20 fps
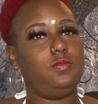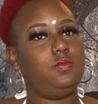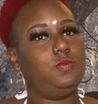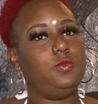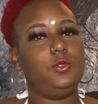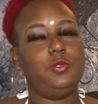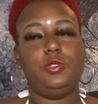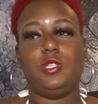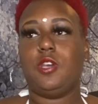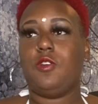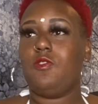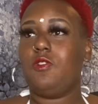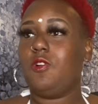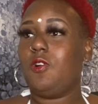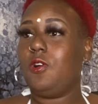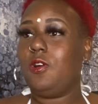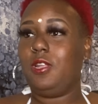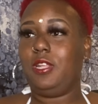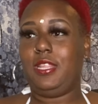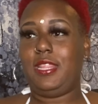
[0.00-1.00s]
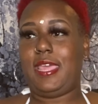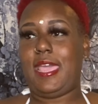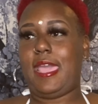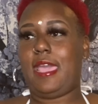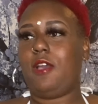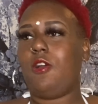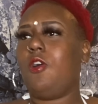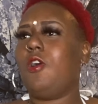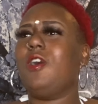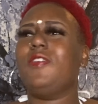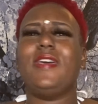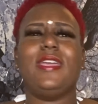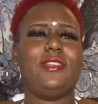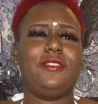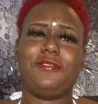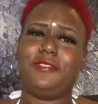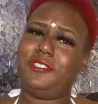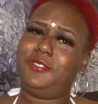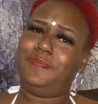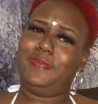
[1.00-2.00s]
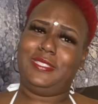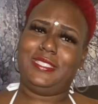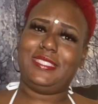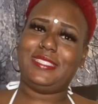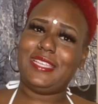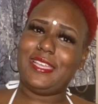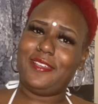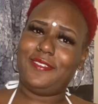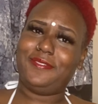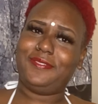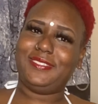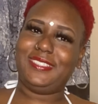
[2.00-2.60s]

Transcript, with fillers: you know, all of that, all that Christmas stuff,